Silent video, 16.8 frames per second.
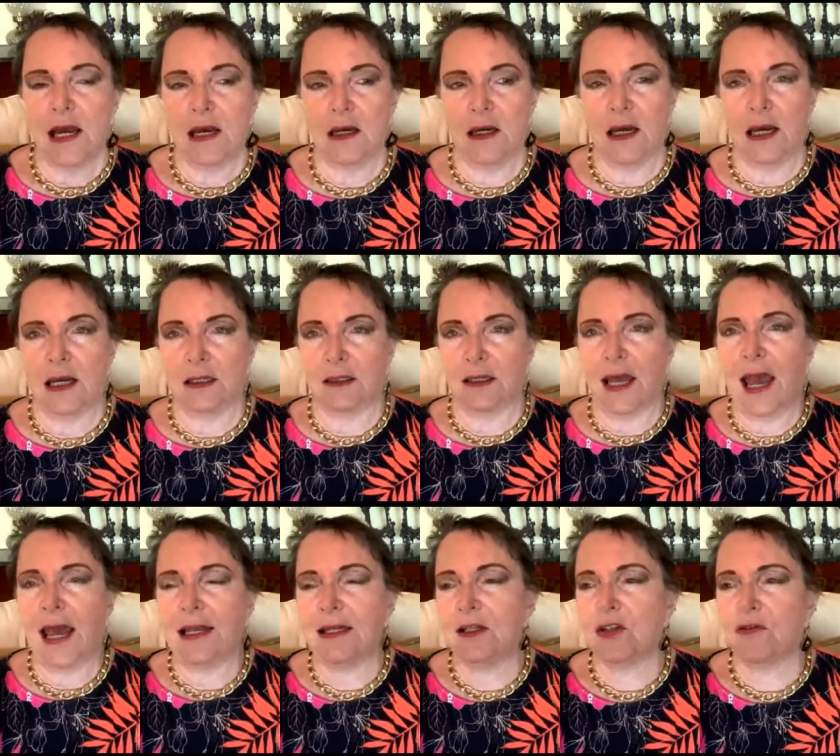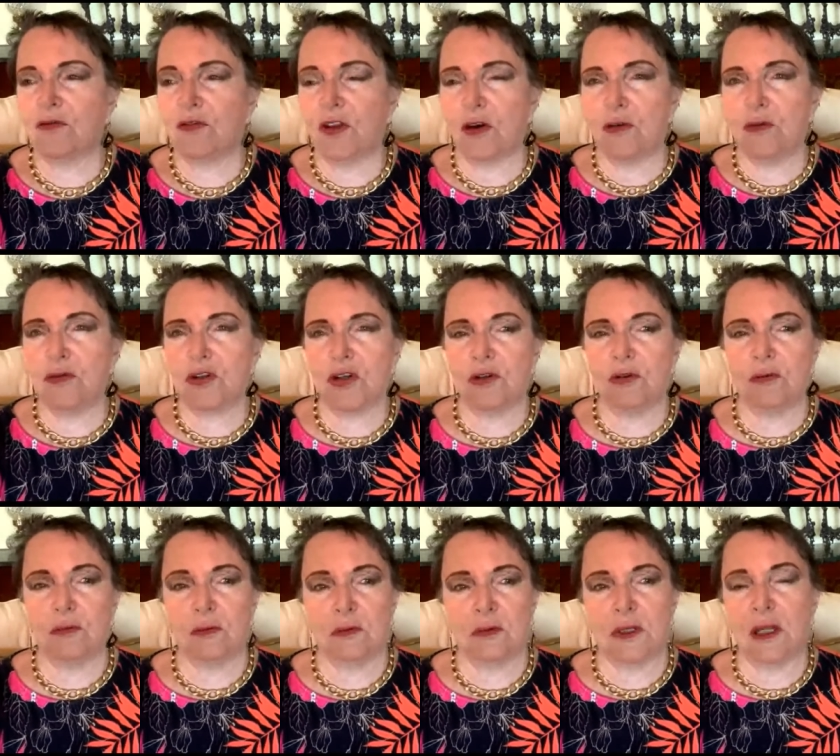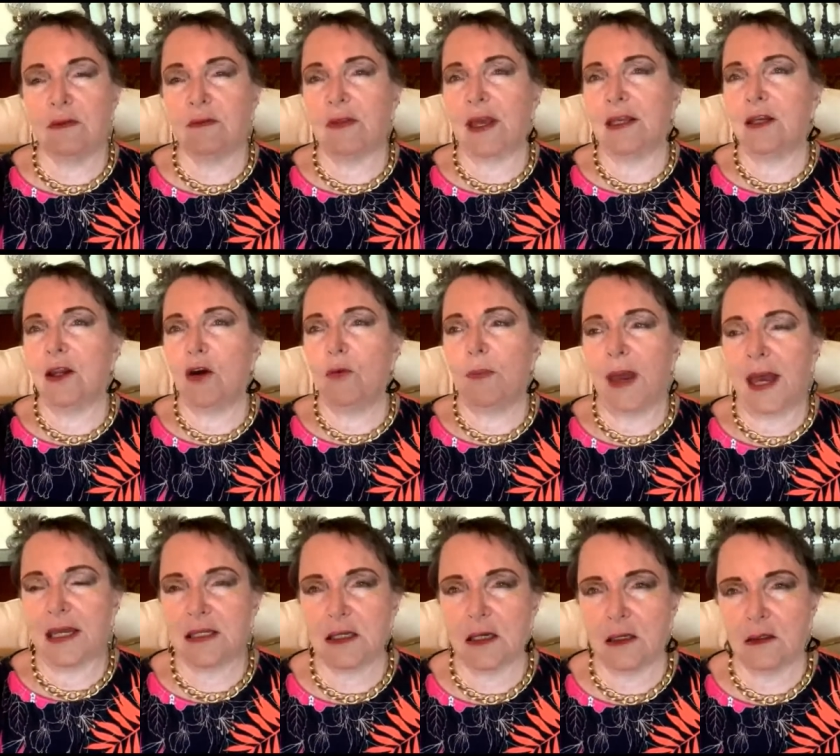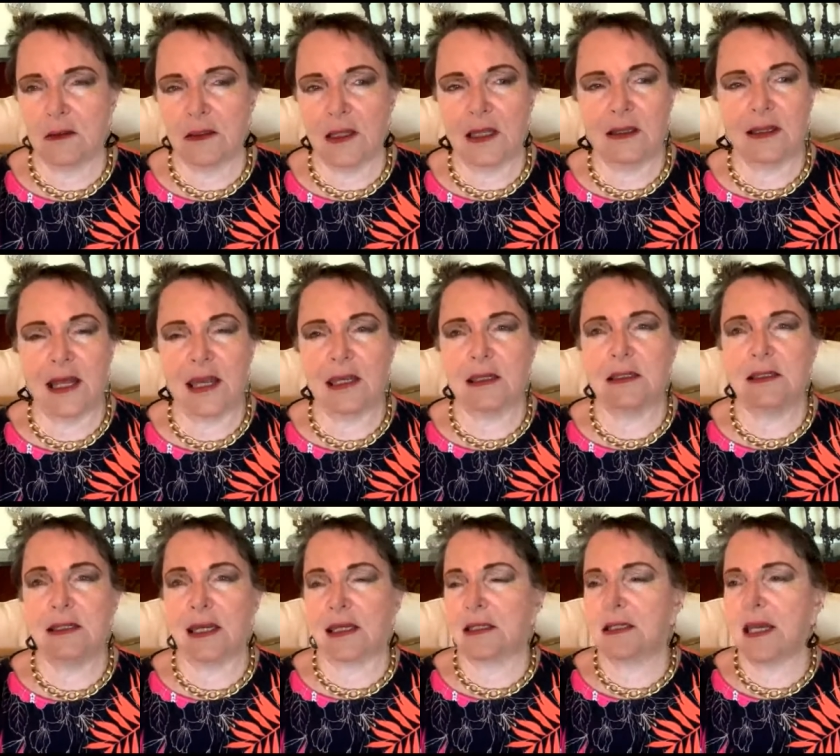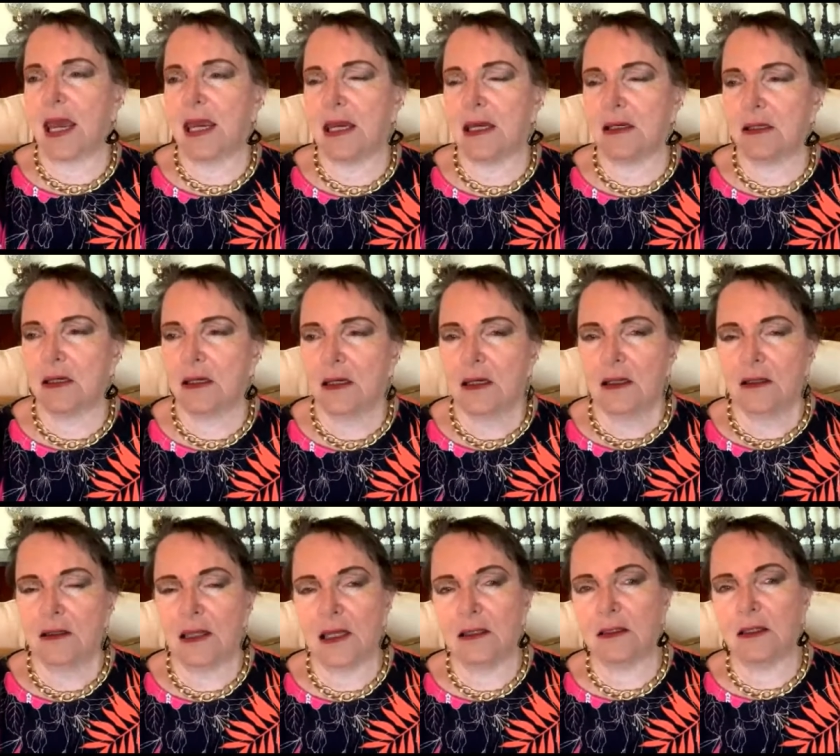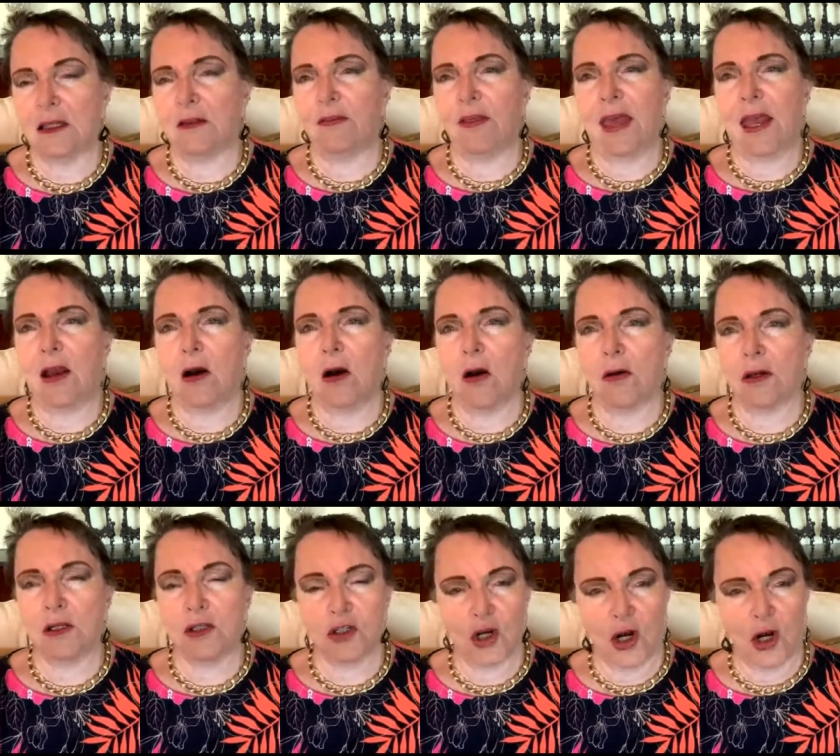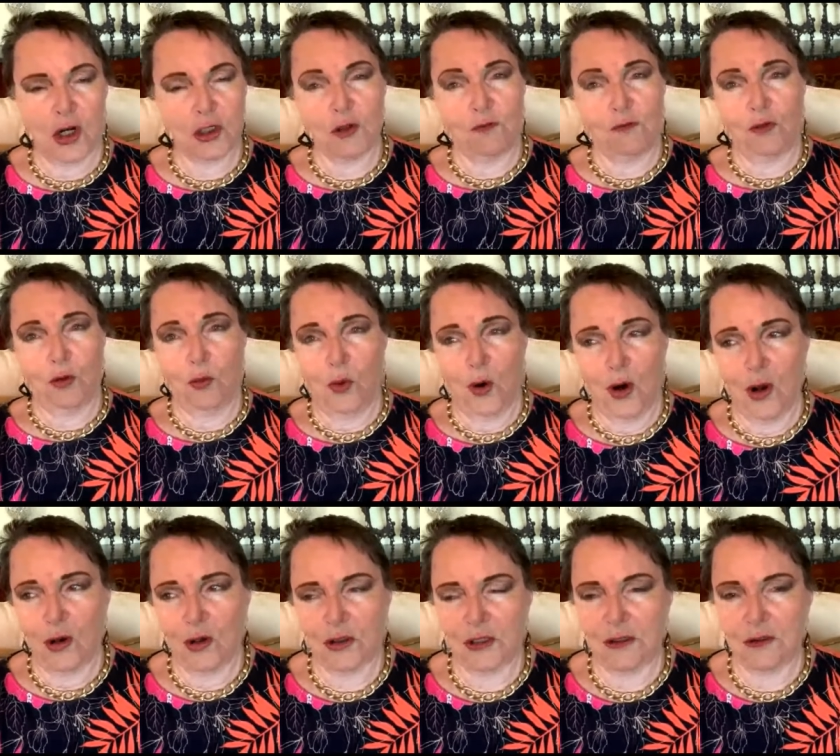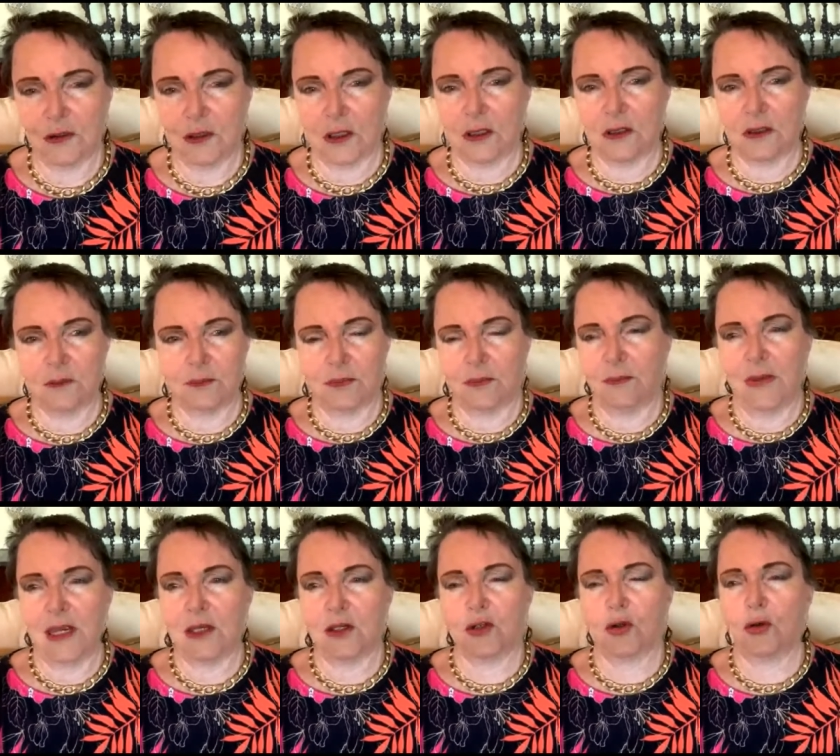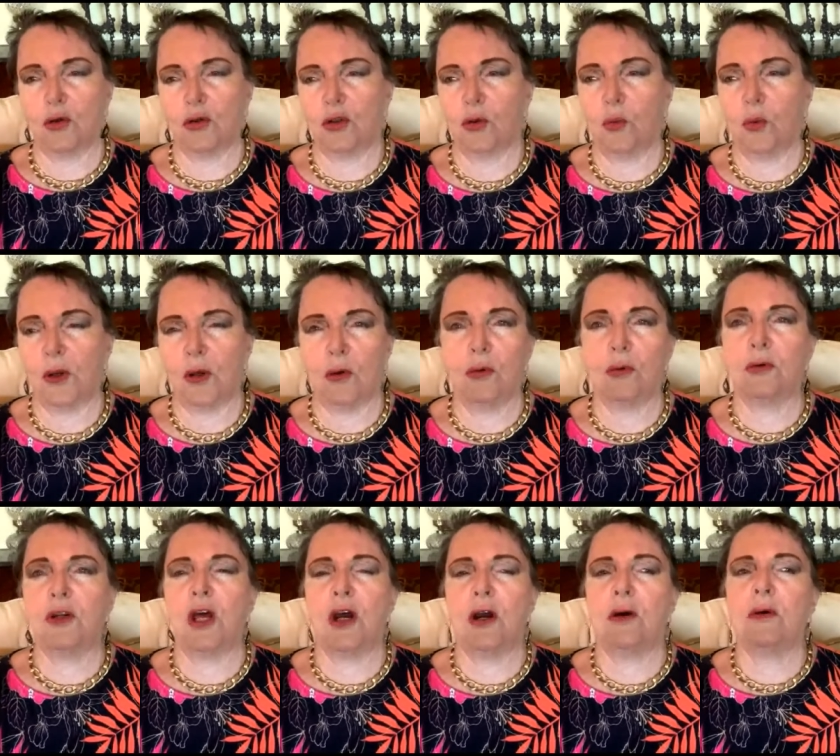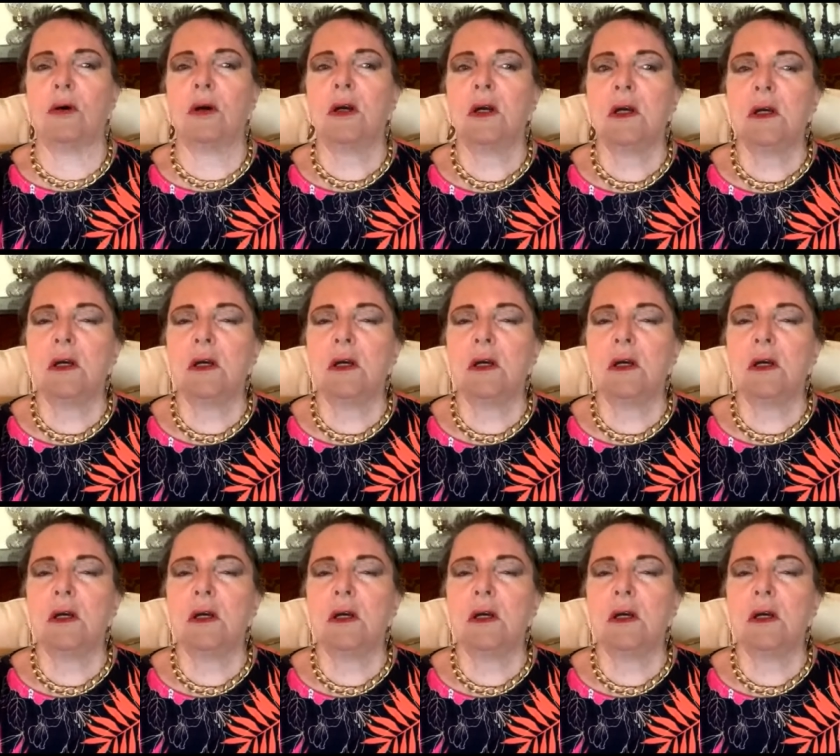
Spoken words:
at the hands of those who think they know better, think they can dictate, think that they are in charge of the world, and make sure that we all know